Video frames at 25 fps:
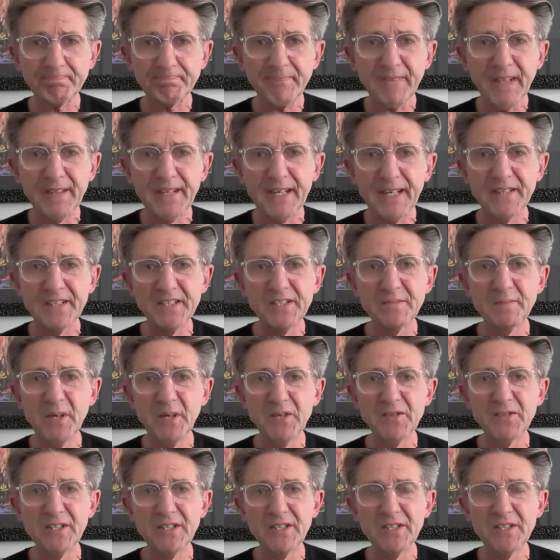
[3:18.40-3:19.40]
that
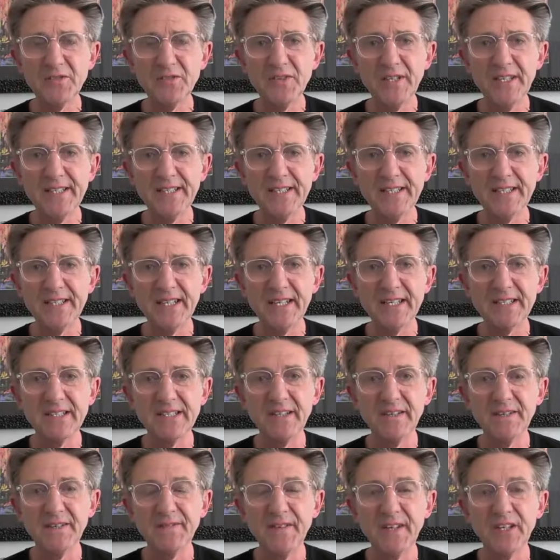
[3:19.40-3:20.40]
disposal is treated as
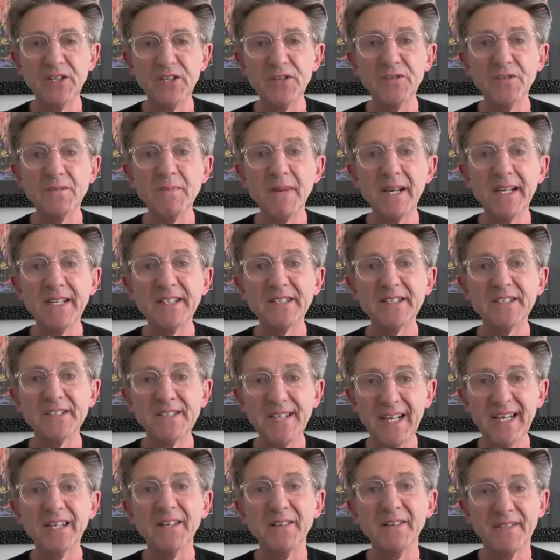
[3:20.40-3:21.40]
if you've made a
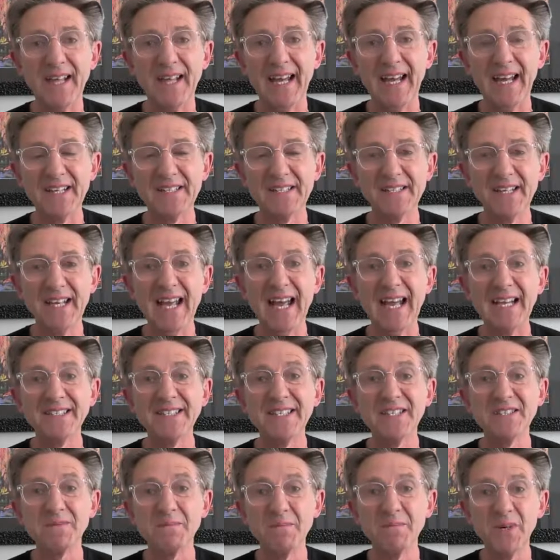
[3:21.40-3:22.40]
sale of that asset
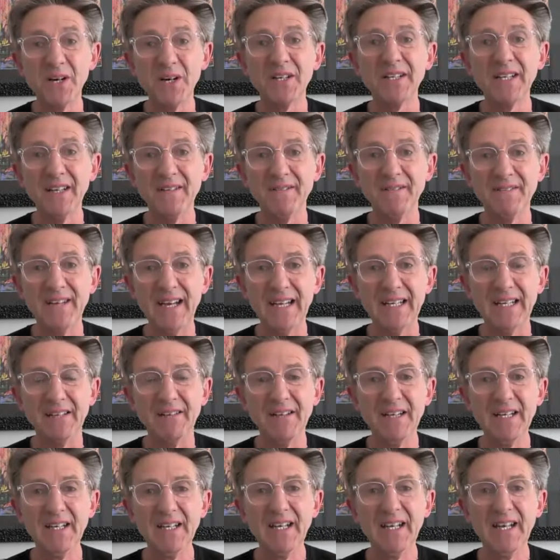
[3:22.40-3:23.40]
at its market
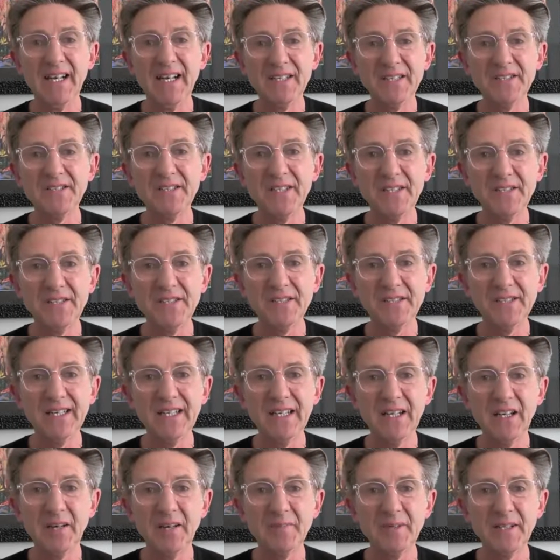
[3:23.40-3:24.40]
value, and a
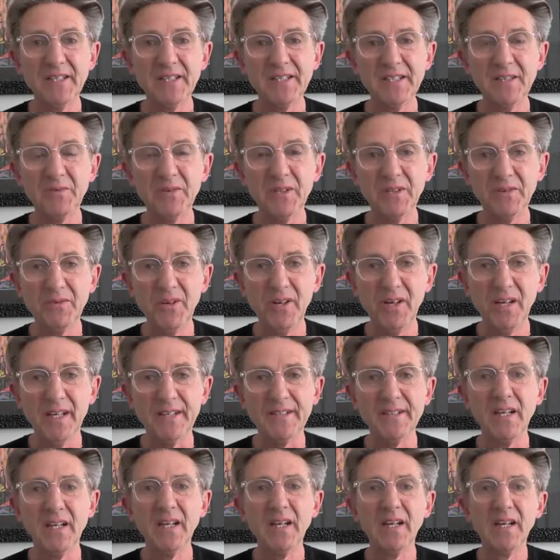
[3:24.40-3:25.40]
CGT liability will
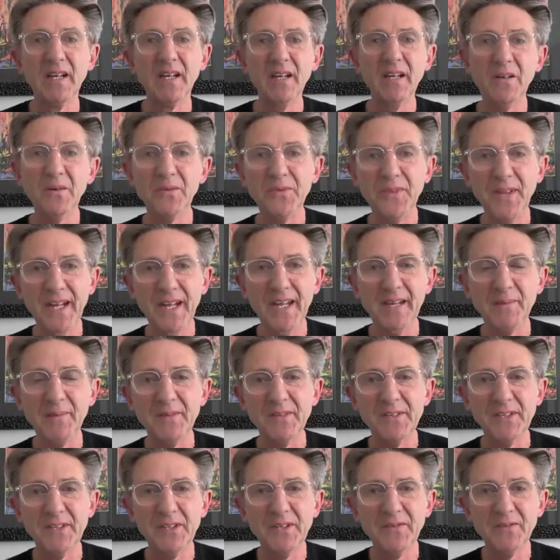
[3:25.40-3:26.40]
arise. Oh,
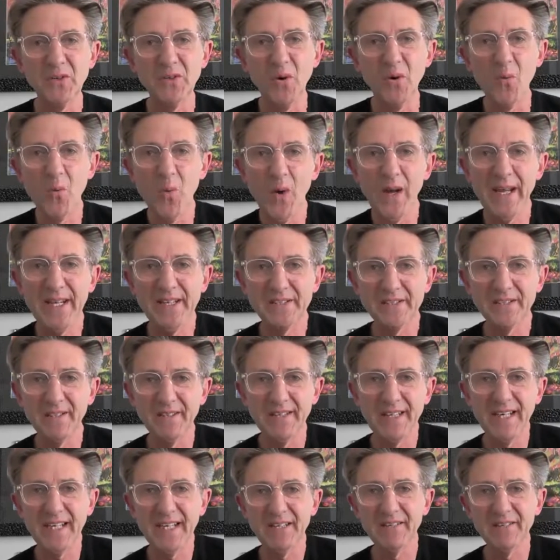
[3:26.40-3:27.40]
damn. So you've got to wait till
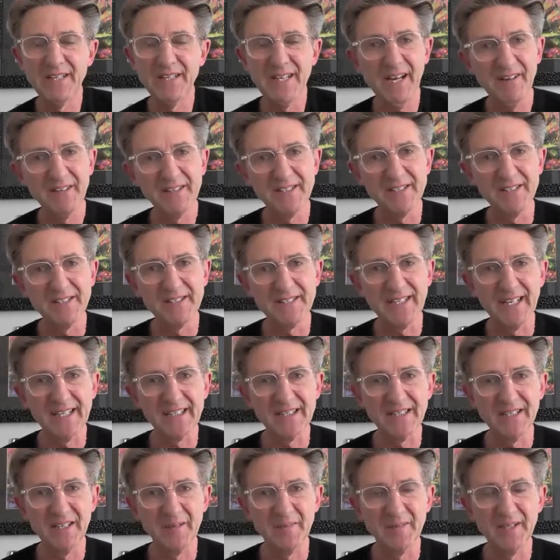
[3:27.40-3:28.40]
you get your inheritance
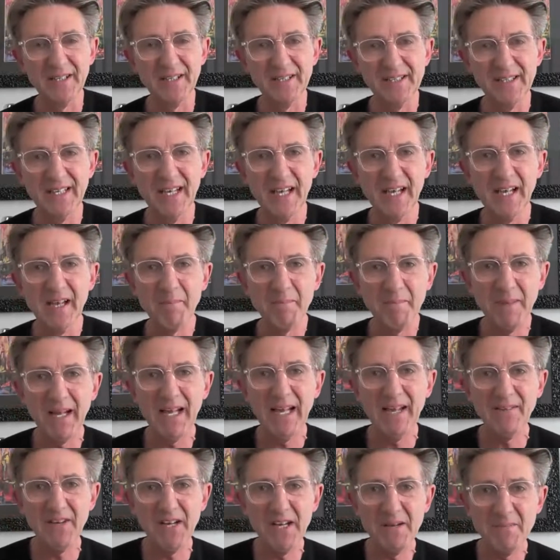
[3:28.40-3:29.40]
tax liability, but
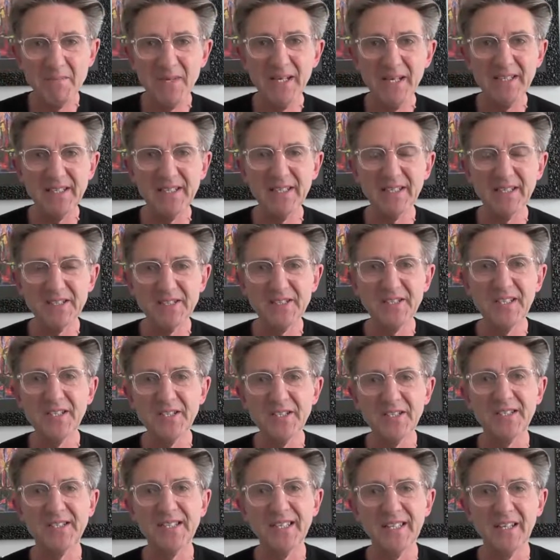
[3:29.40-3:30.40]
have an immediate
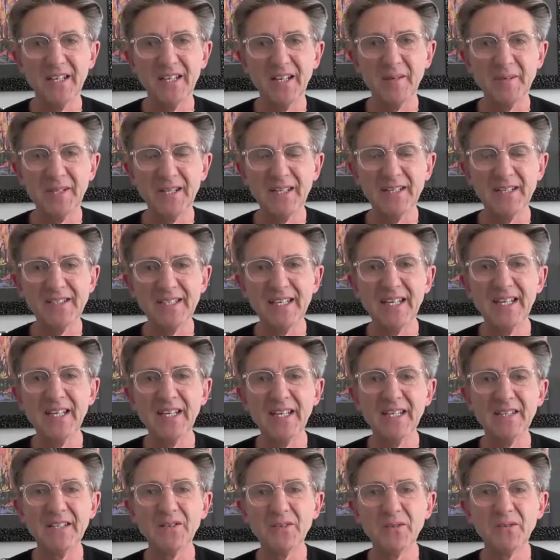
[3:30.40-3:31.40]
CGT liability,
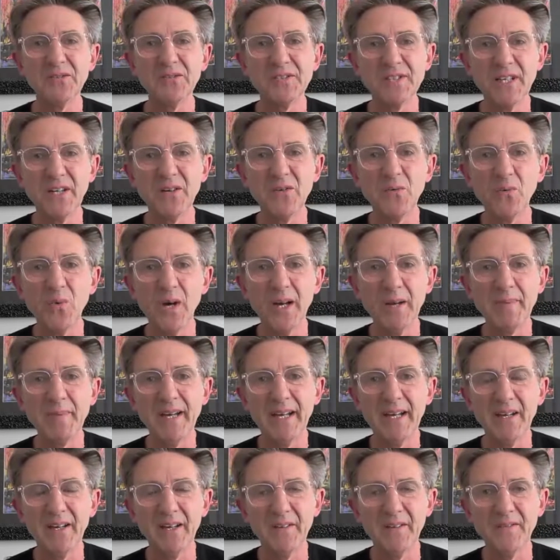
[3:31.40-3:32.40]
and of course, no
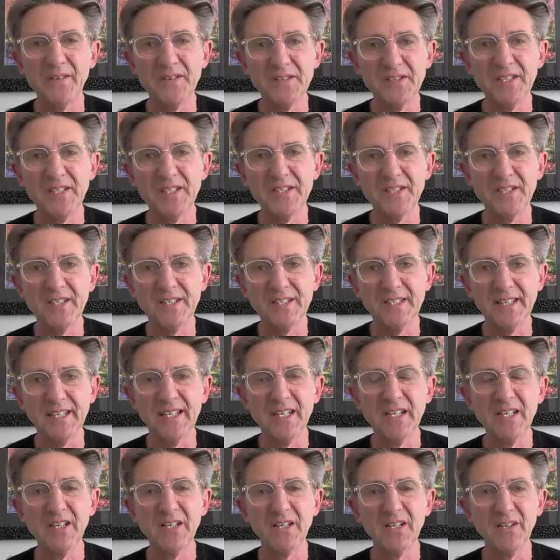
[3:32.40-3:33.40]
wipeout of the
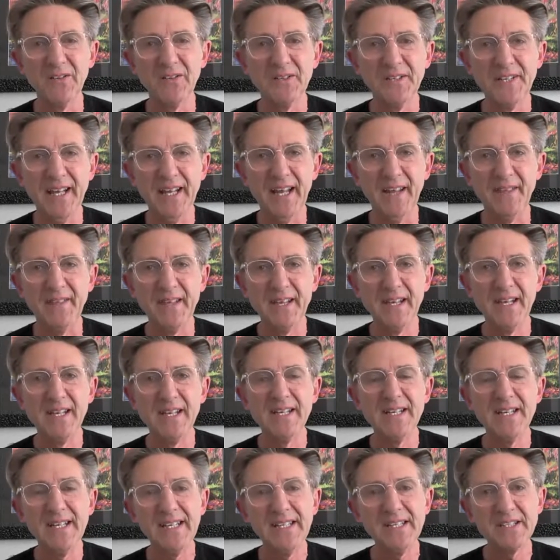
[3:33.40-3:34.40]
CGT on death.
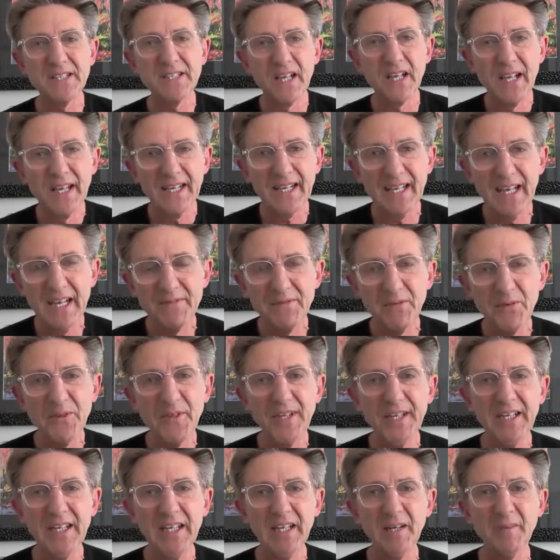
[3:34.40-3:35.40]
Needs careful
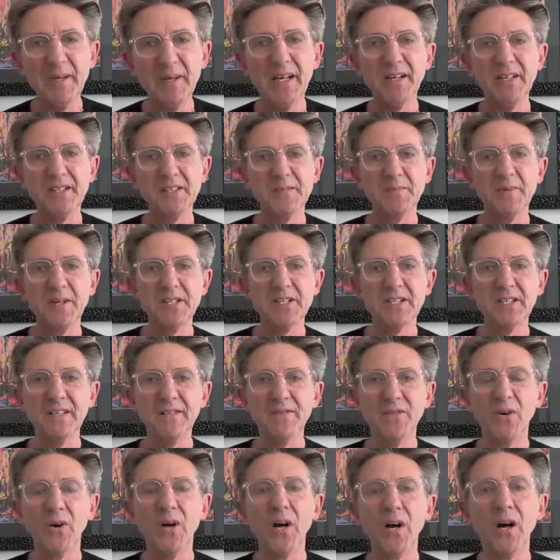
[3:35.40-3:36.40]
thinking about, especially
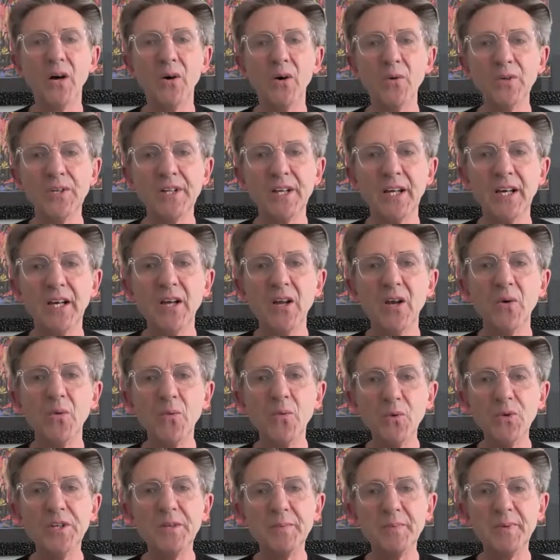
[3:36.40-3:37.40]
for older
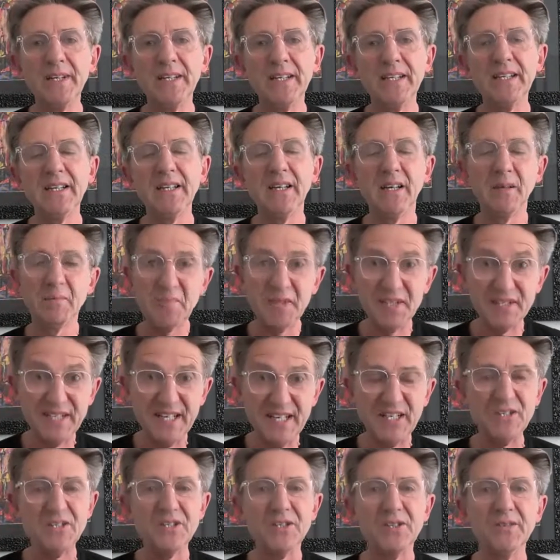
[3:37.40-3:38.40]
would-be
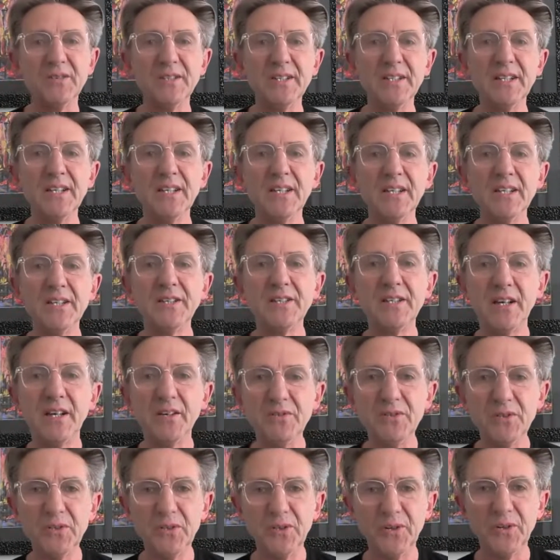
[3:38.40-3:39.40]
potential
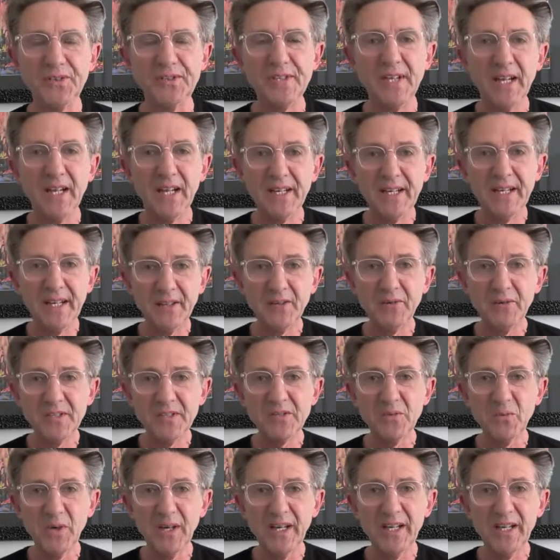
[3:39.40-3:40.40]
donors. Now, there
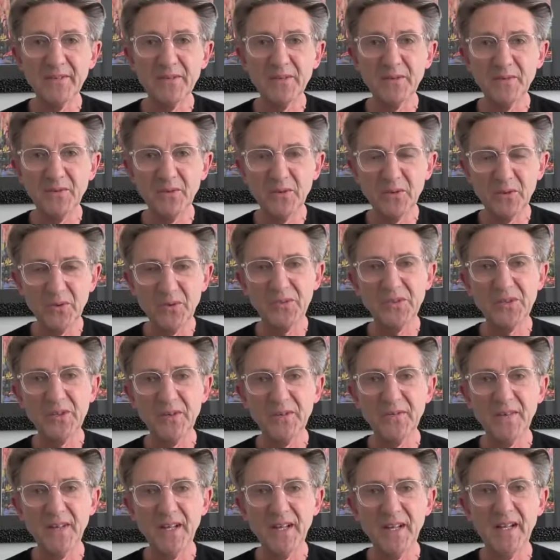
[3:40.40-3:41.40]
is a way, of course,
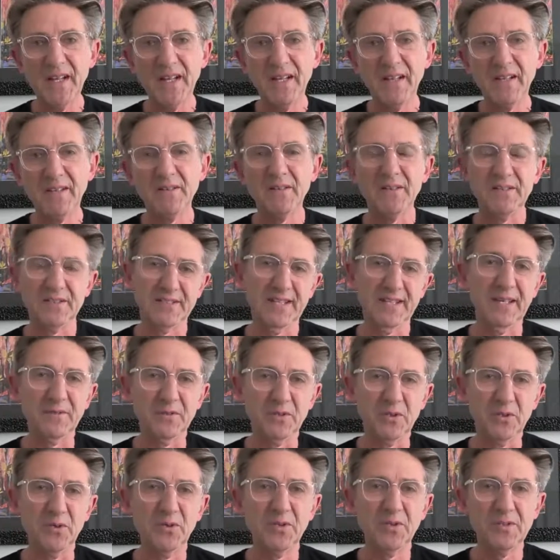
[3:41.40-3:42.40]
of, I'll say
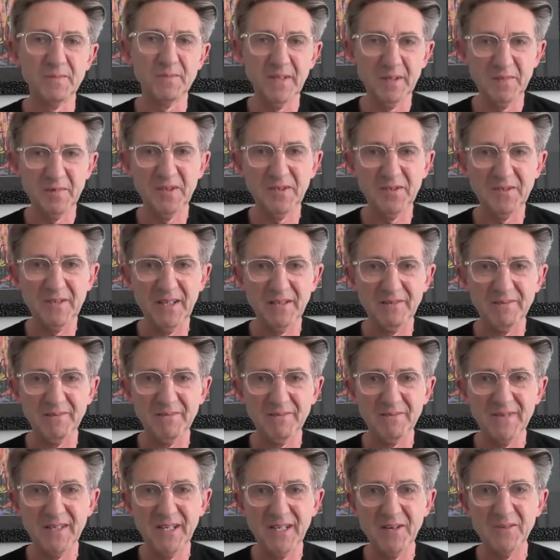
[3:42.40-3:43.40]
of course, maybe you
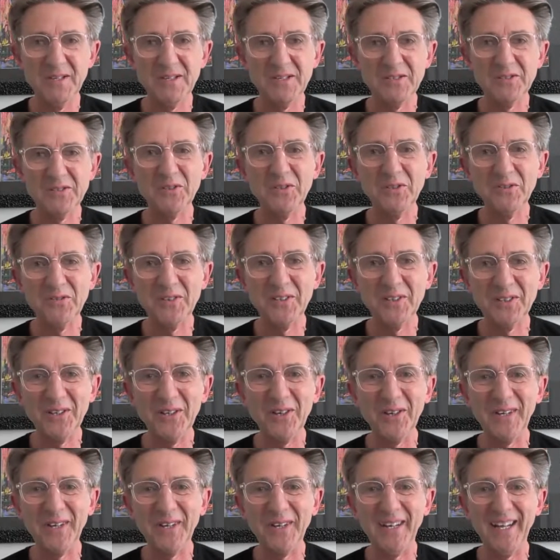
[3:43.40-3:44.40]
don't know this or you've
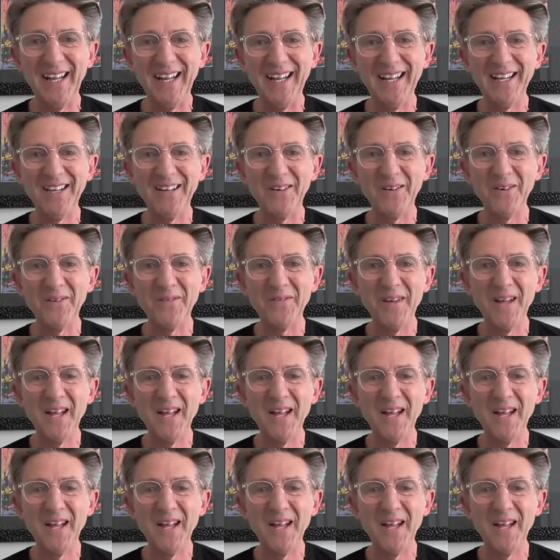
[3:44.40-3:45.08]
forgotten it, of